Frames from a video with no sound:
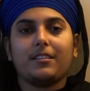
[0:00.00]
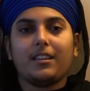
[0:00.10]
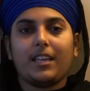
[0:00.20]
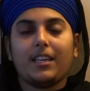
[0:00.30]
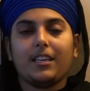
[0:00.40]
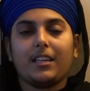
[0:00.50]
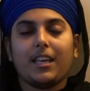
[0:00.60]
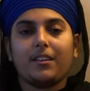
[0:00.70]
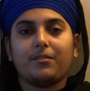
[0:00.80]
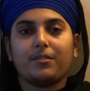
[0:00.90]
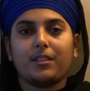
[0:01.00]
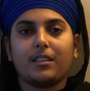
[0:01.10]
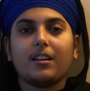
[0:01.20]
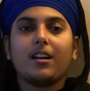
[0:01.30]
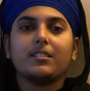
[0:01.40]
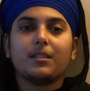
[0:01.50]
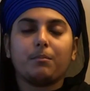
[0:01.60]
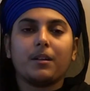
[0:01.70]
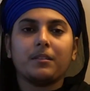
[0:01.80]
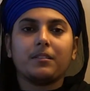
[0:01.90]
they gave the Khalsa
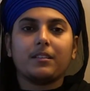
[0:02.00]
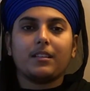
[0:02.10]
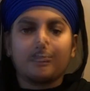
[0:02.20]
Panth,